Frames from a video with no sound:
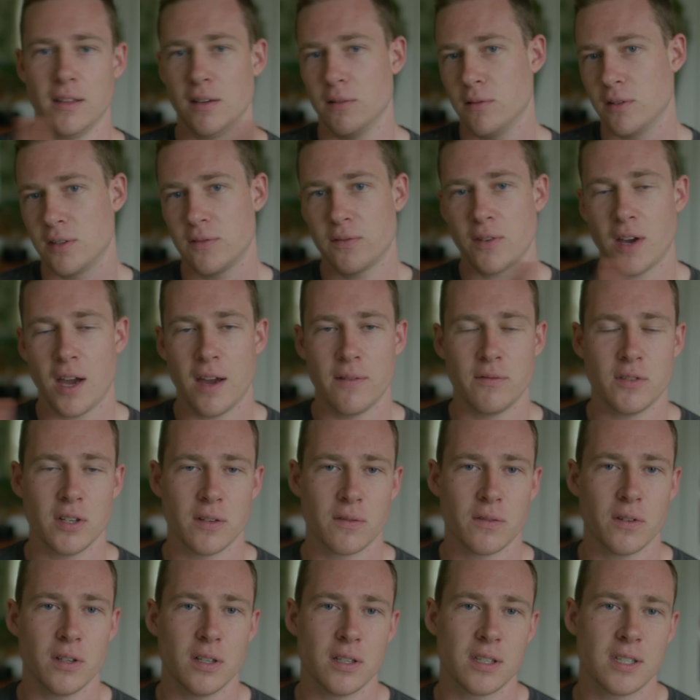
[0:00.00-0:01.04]
There was 5
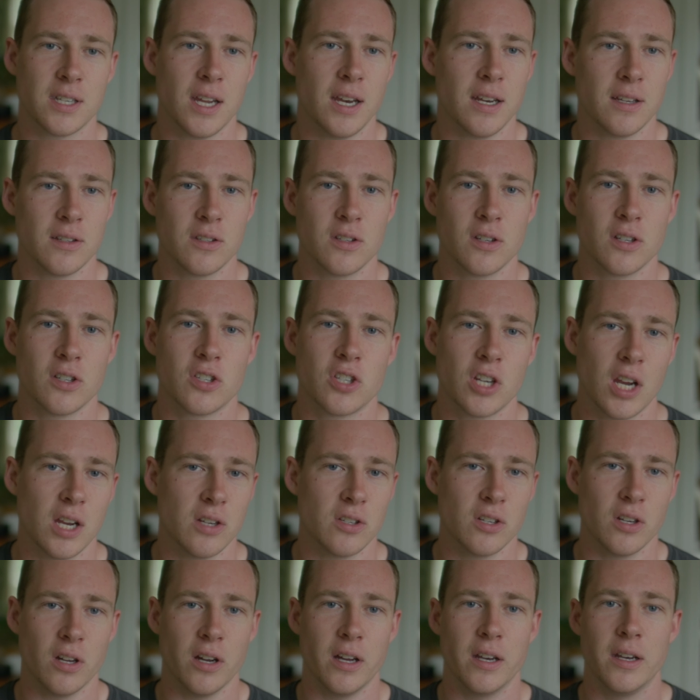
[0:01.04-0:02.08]
different settings you could
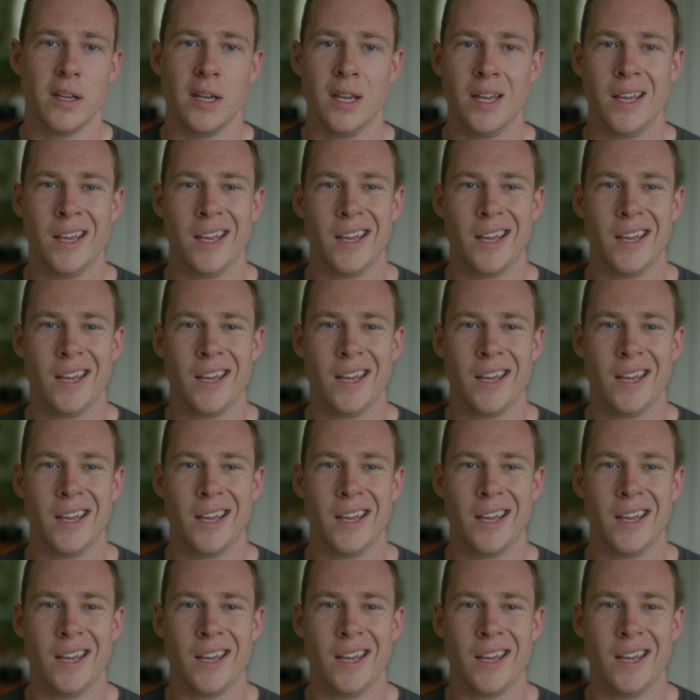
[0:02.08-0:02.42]
change it on.